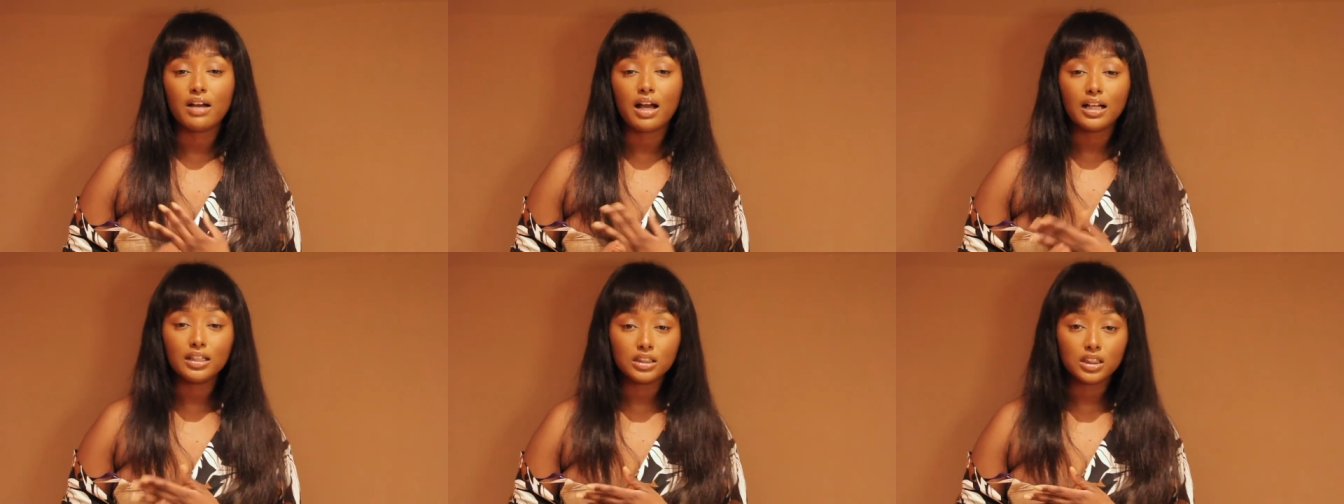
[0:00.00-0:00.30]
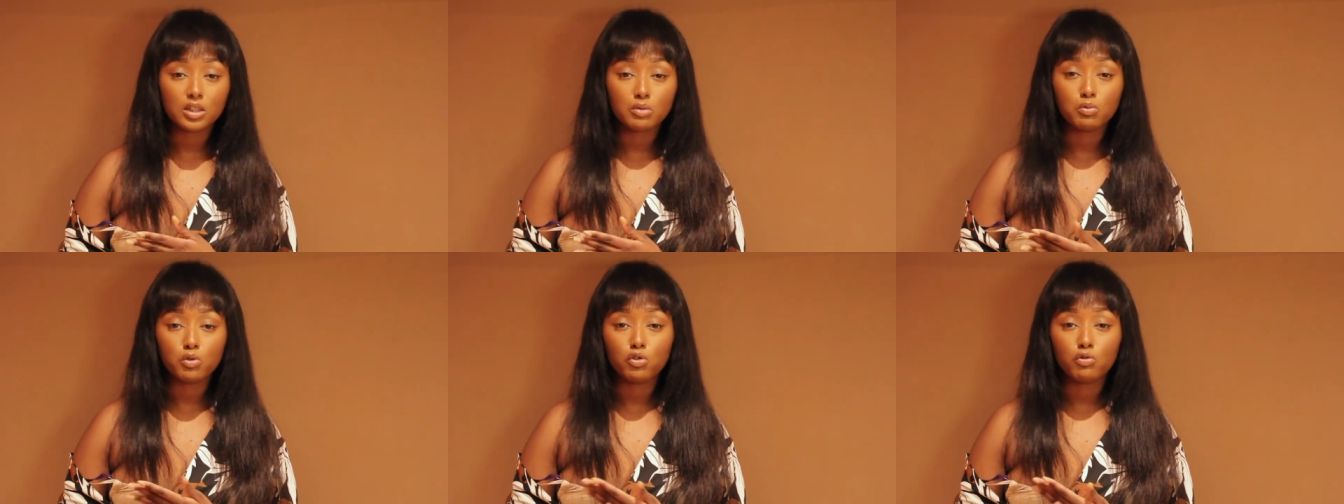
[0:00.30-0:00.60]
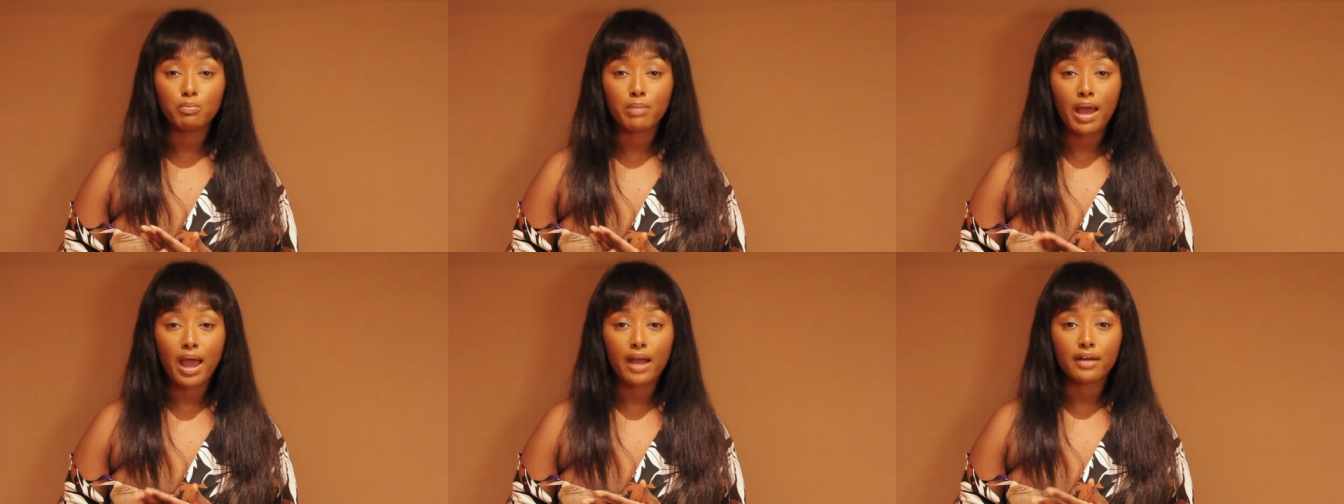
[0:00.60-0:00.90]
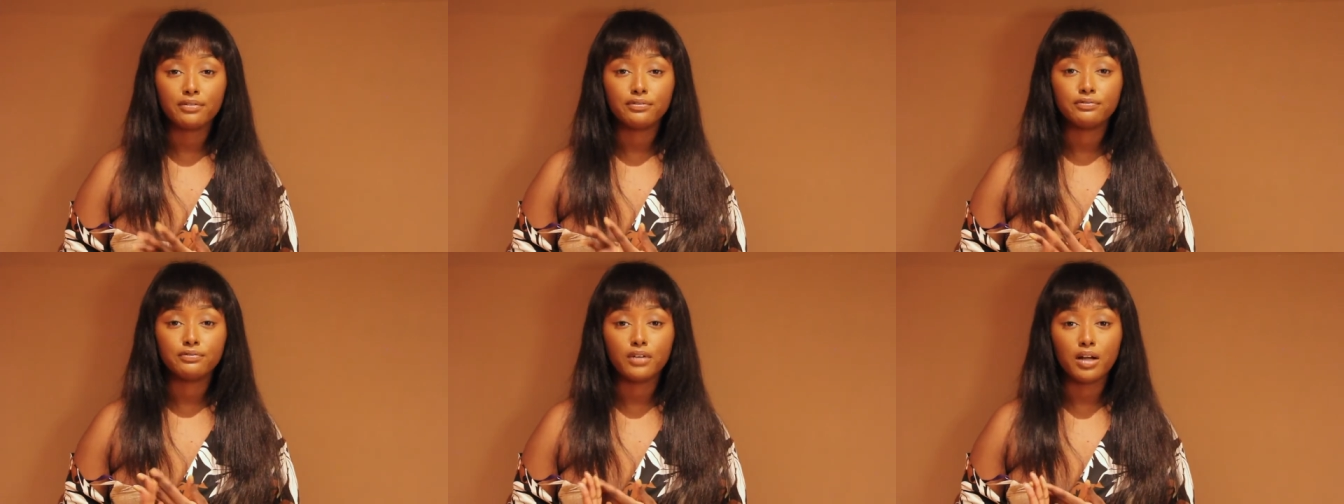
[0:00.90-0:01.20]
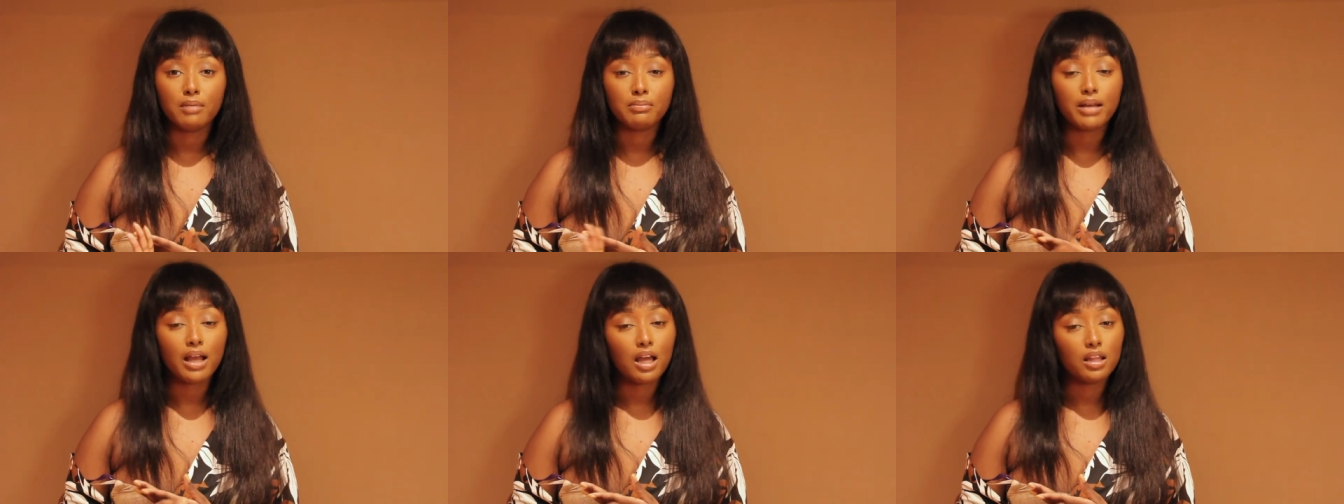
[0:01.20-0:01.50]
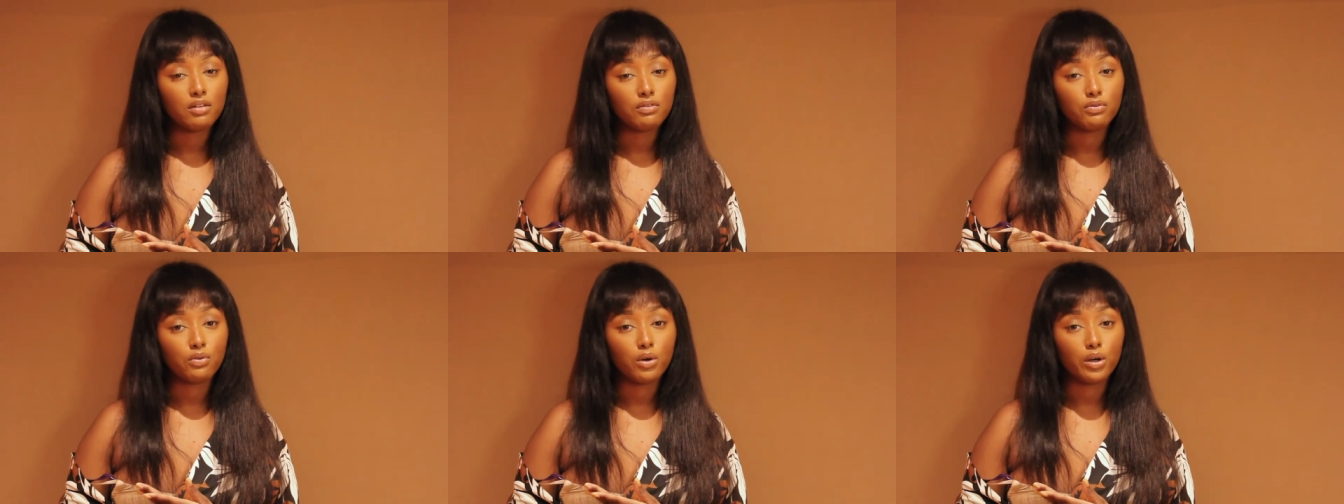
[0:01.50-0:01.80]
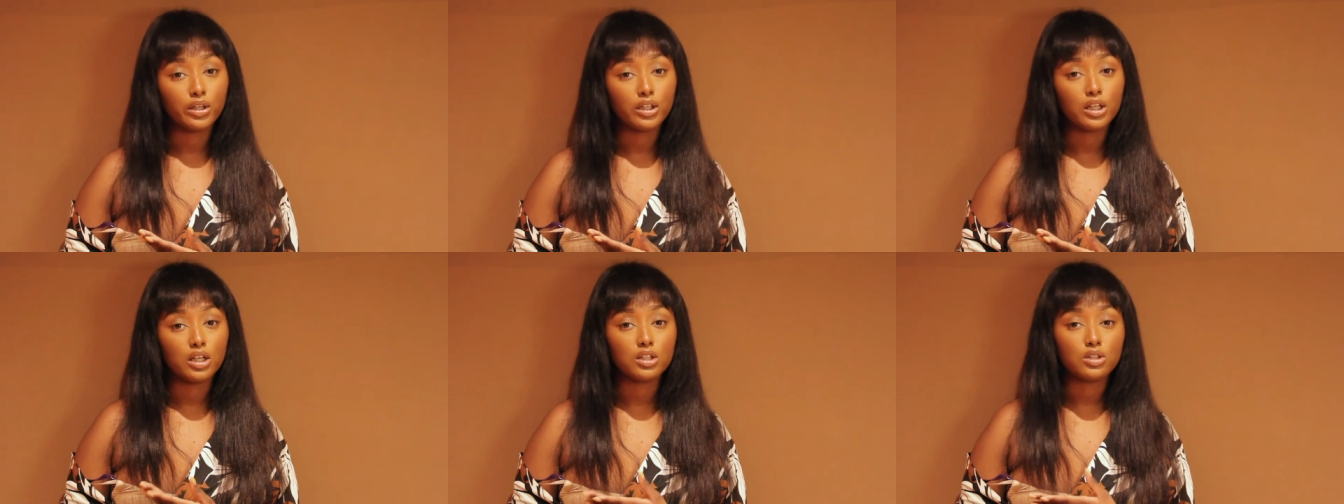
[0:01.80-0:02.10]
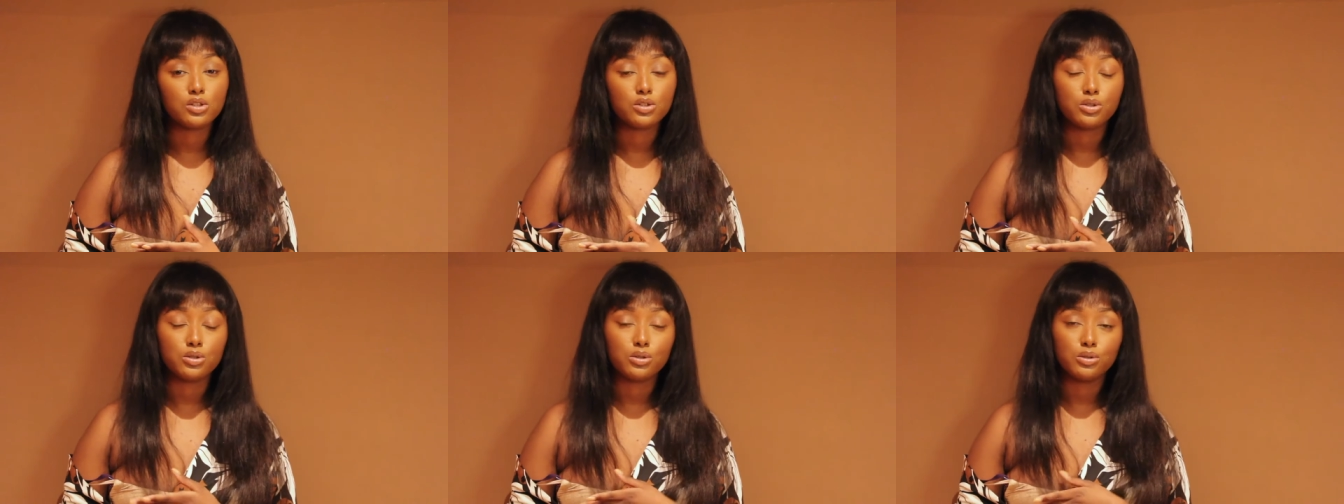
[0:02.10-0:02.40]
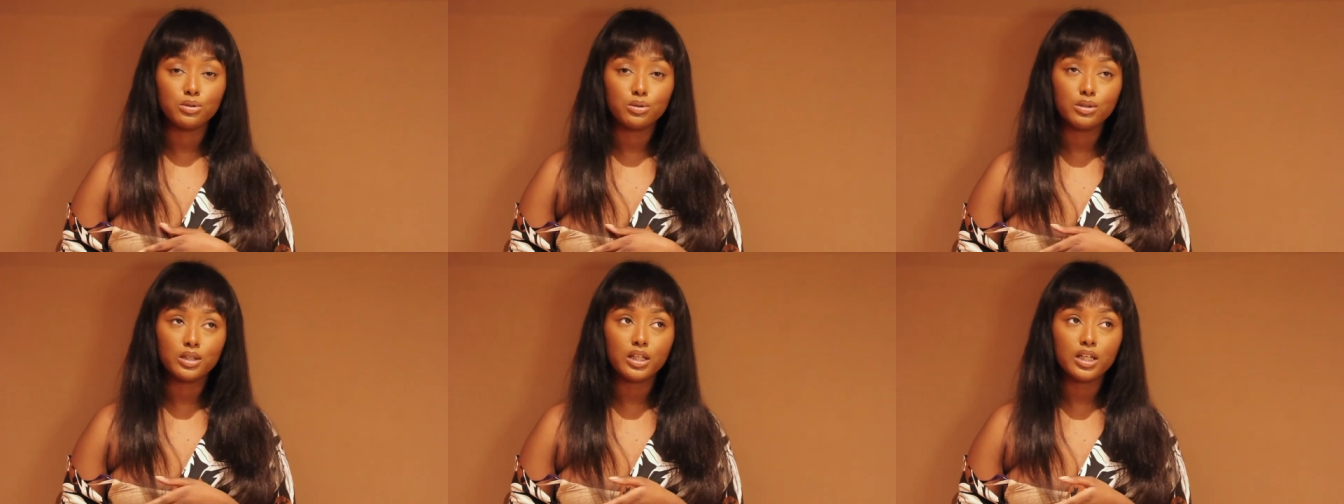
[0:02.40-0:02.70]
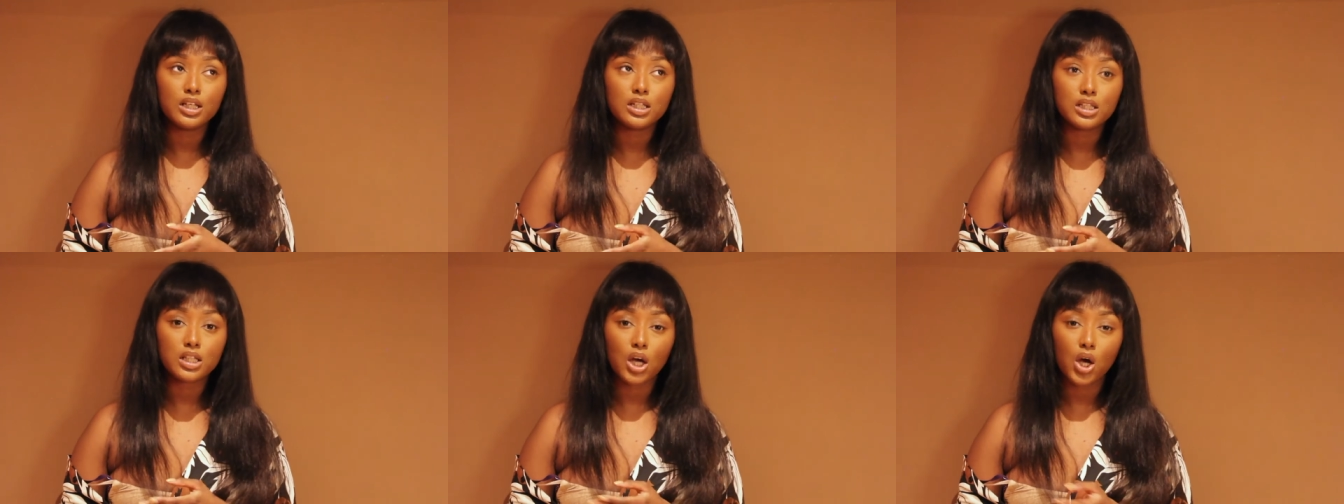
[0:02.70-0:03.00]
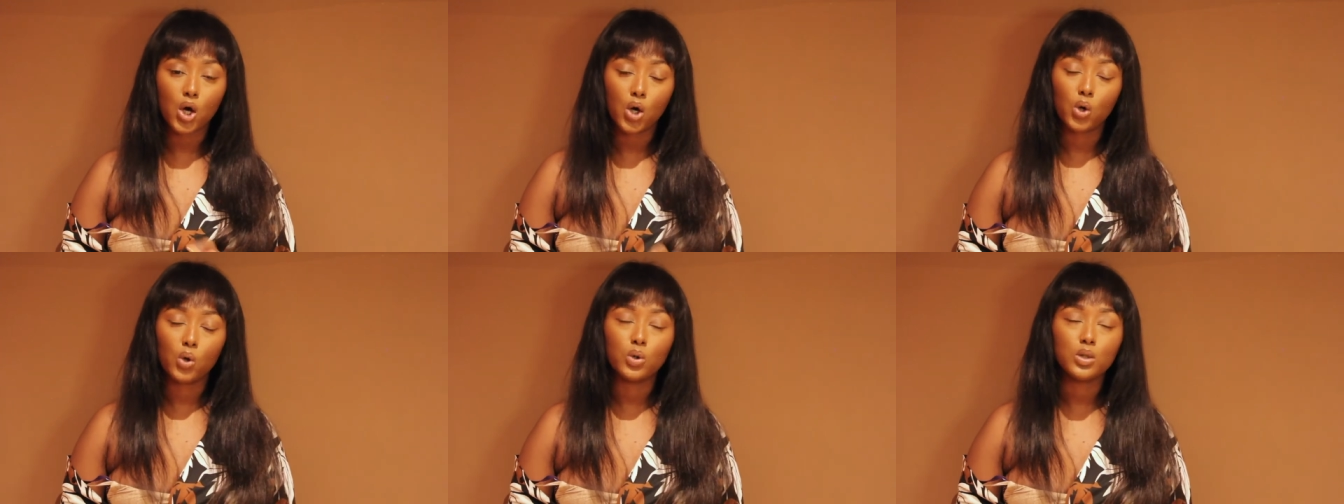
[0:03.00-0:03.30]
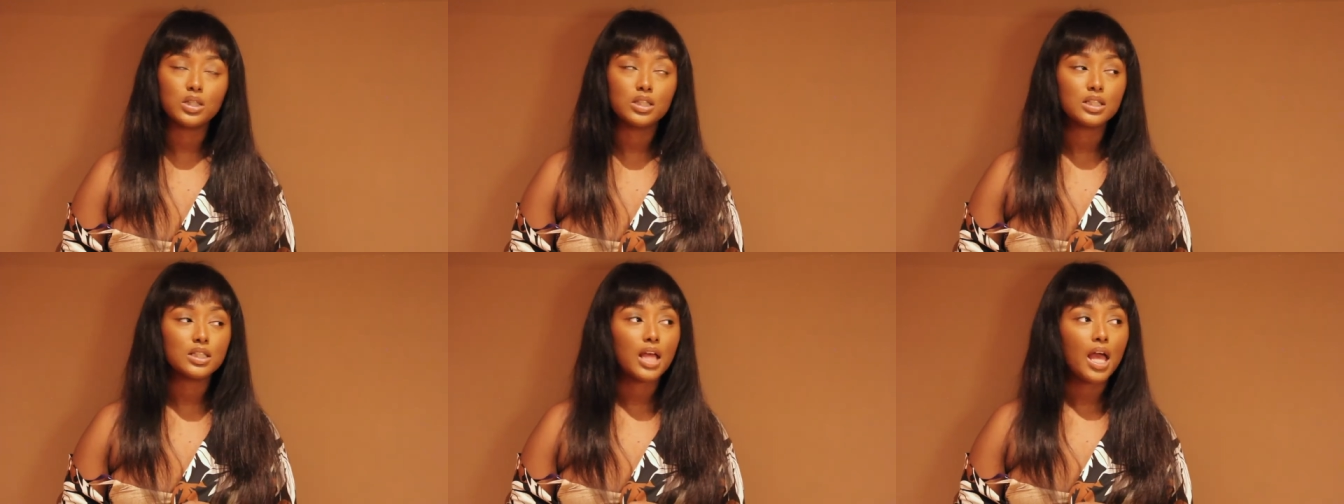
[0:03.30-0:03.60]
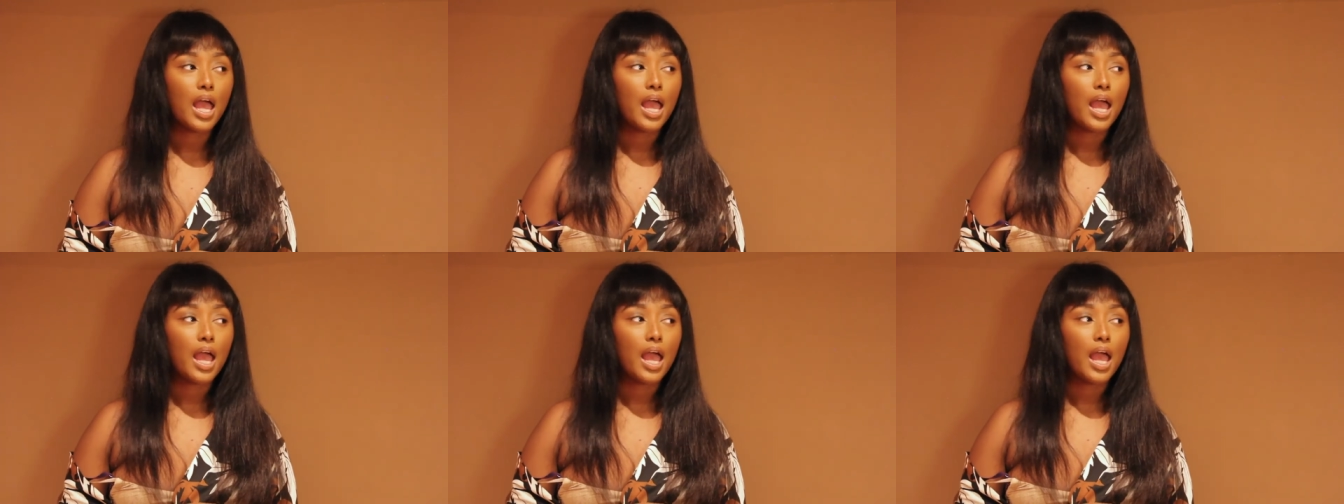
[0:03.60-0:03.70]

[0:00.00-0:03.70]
I just moved back from California to the East Coast